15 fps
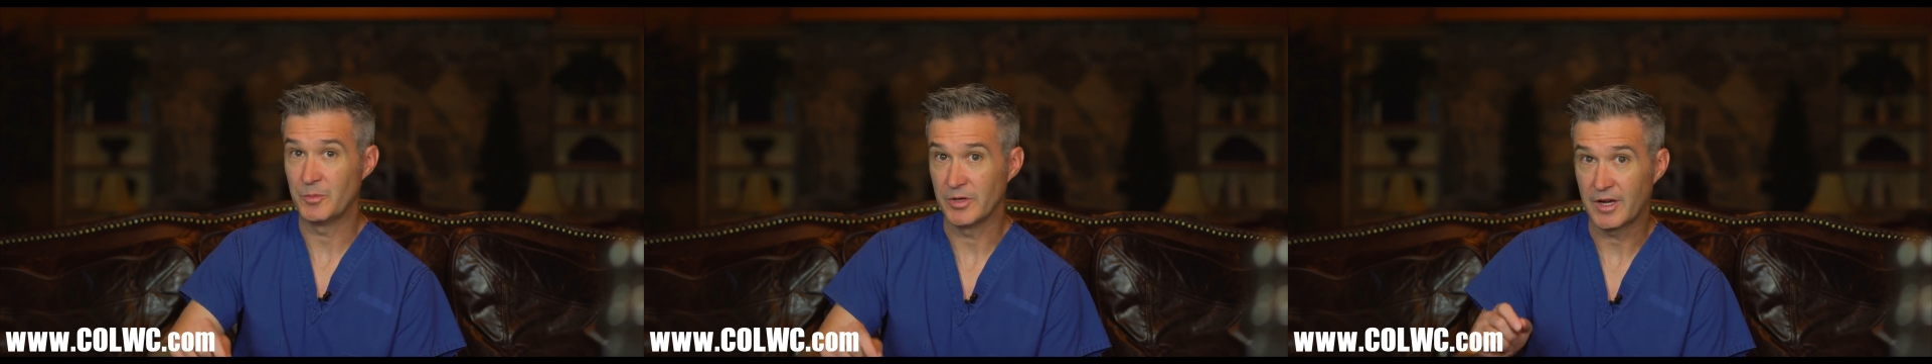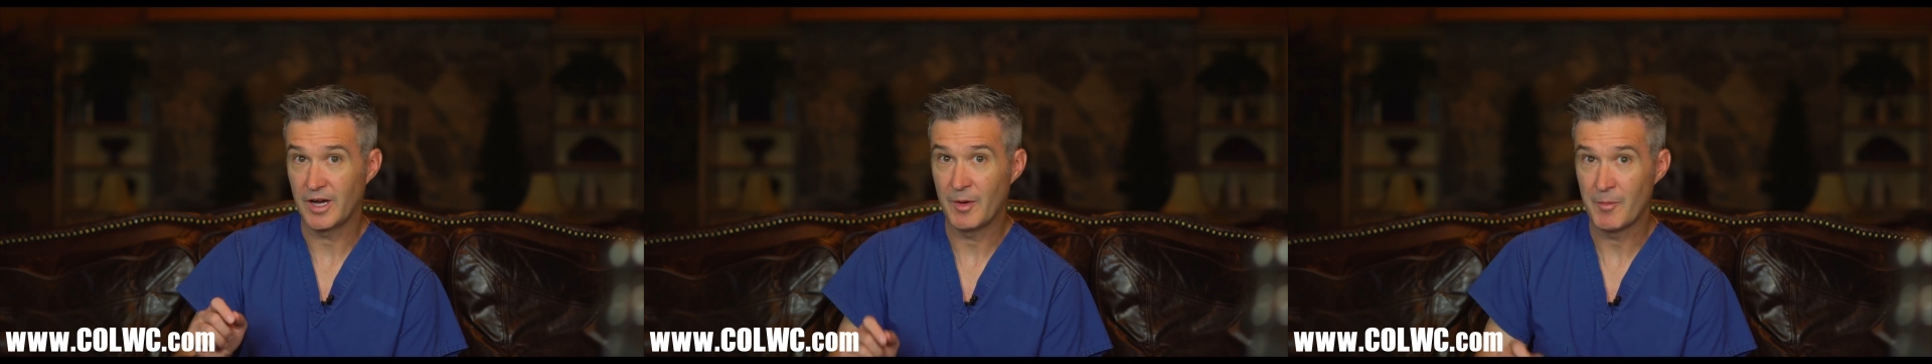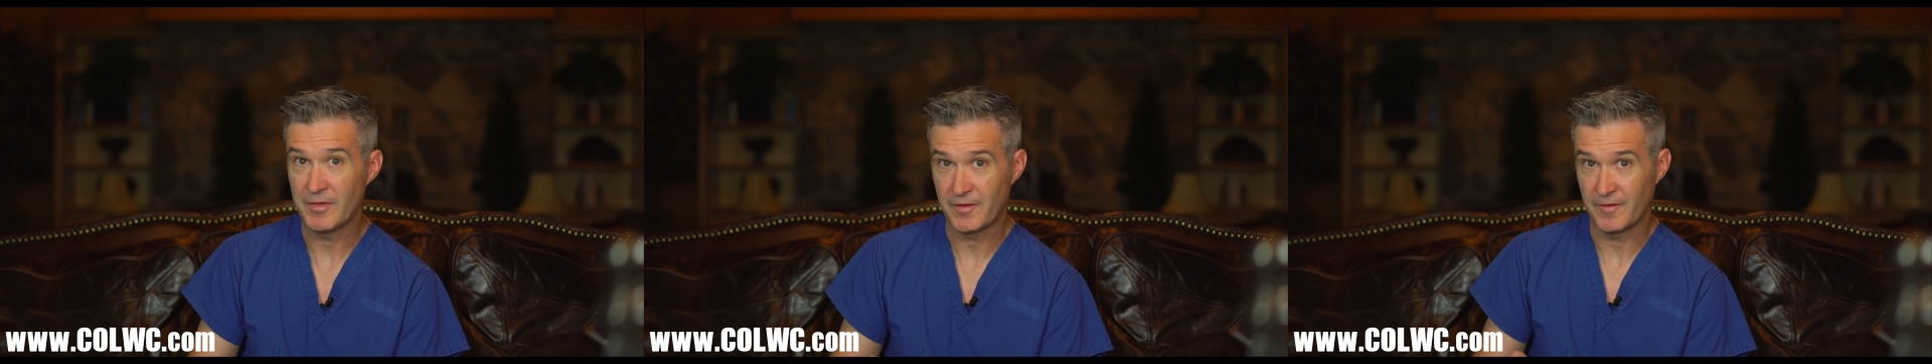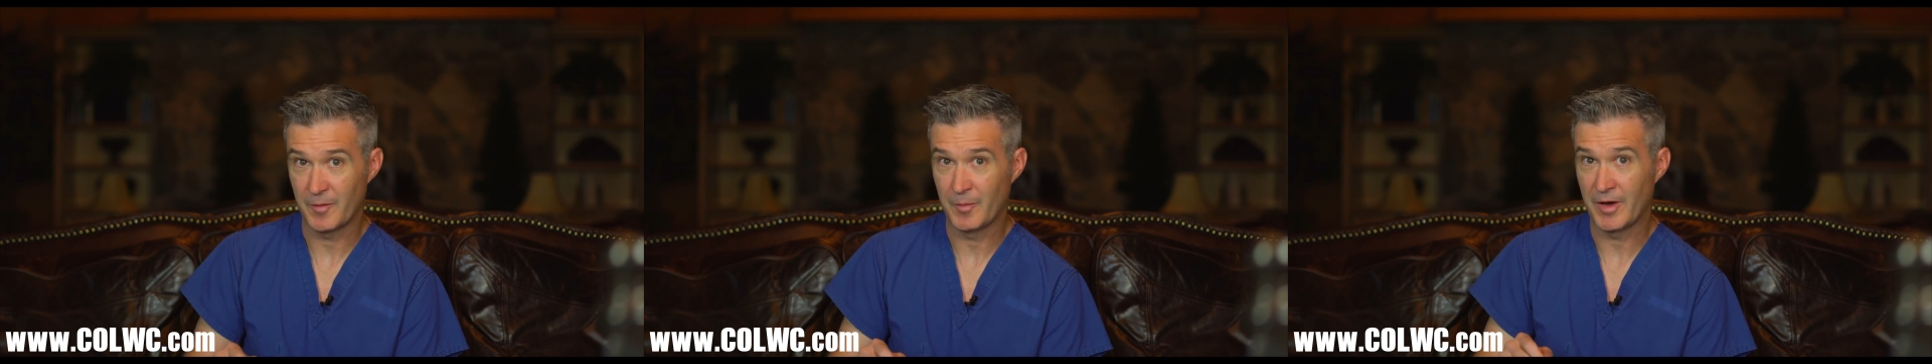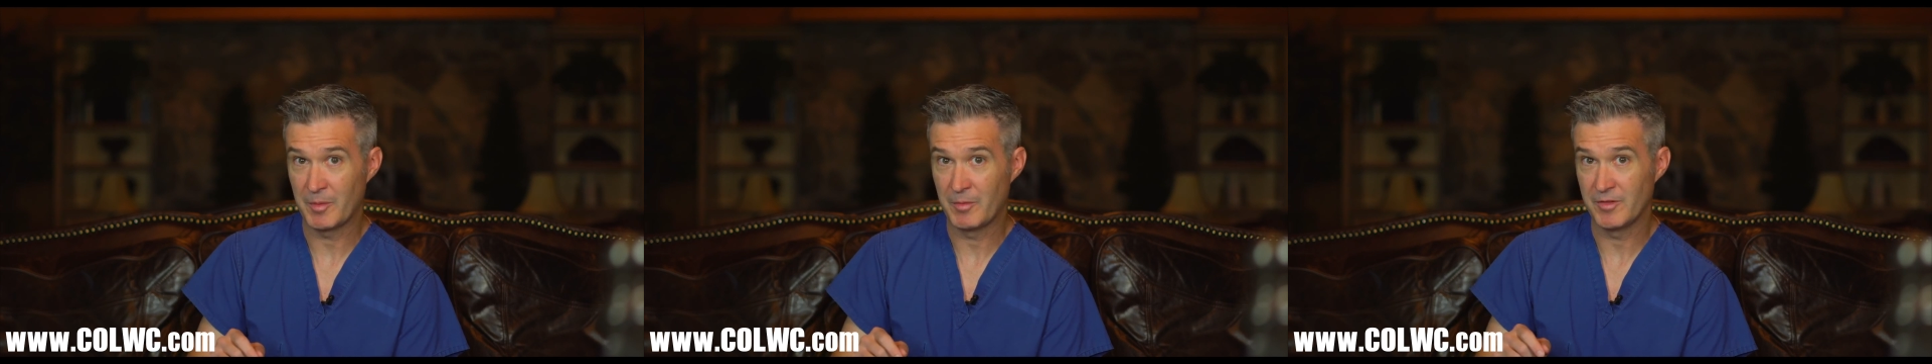put comments at
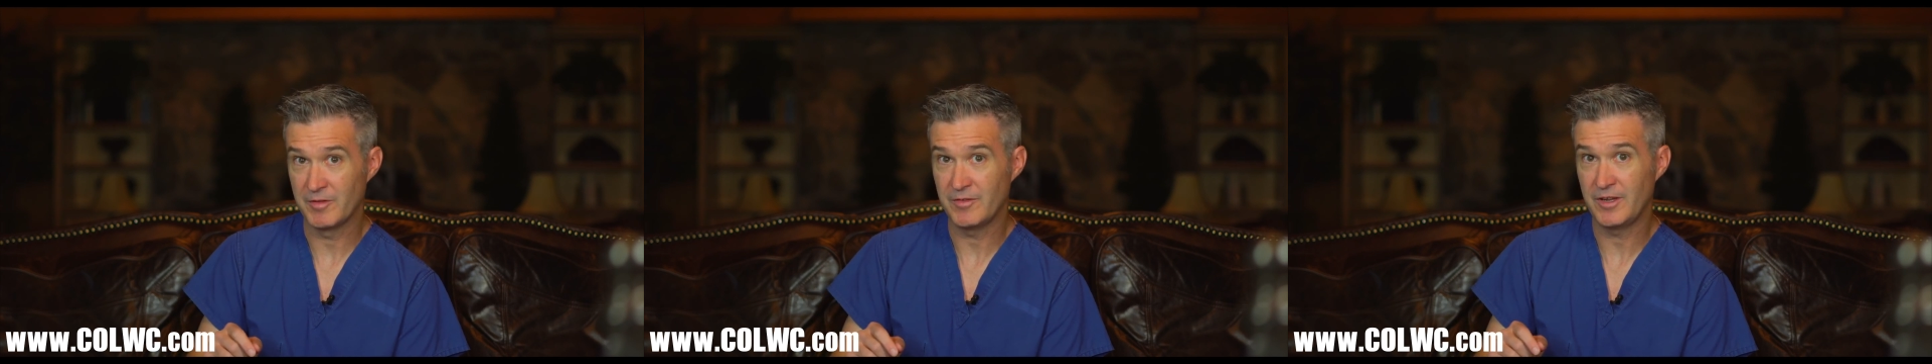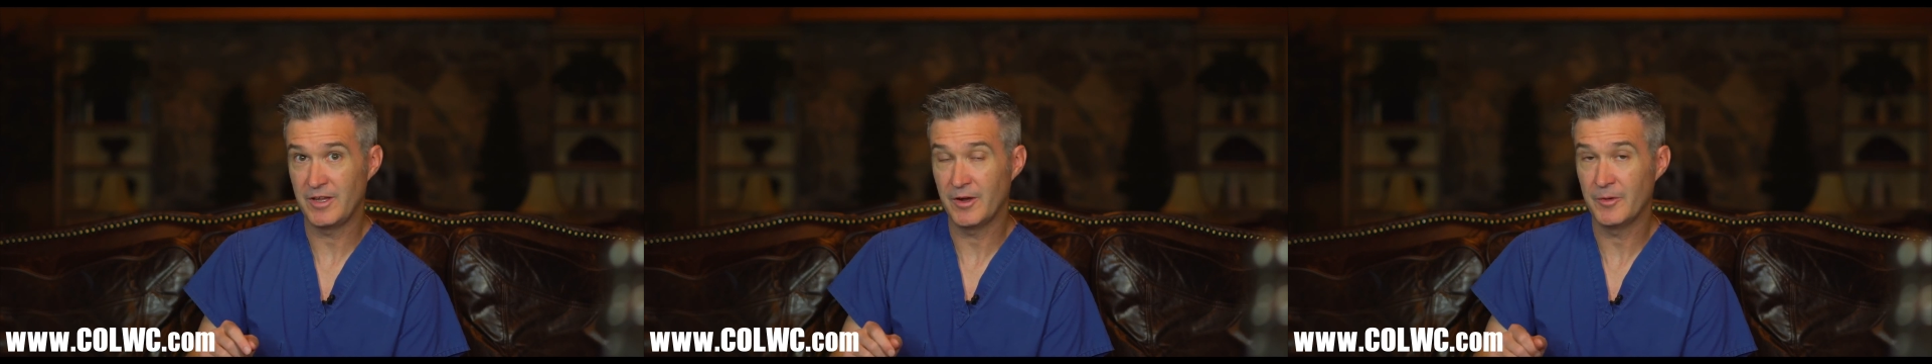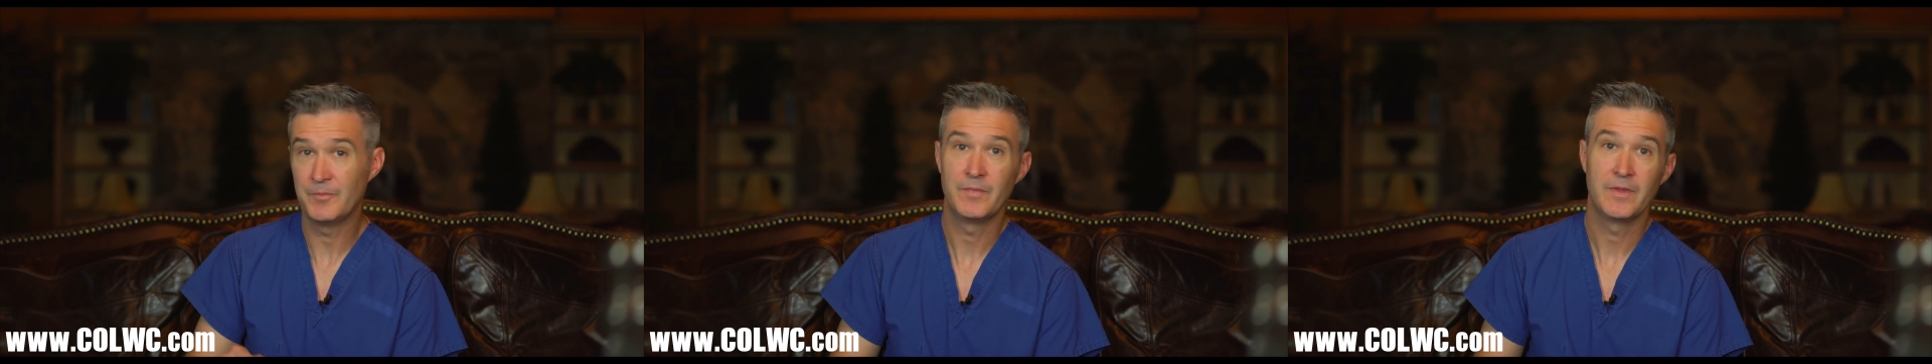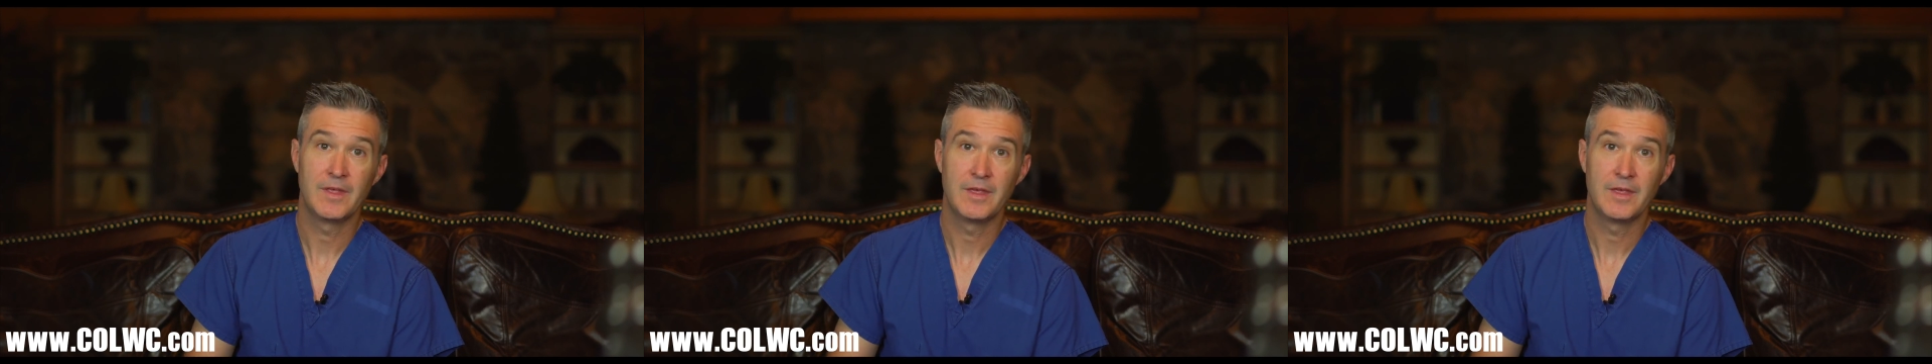the bottom of the video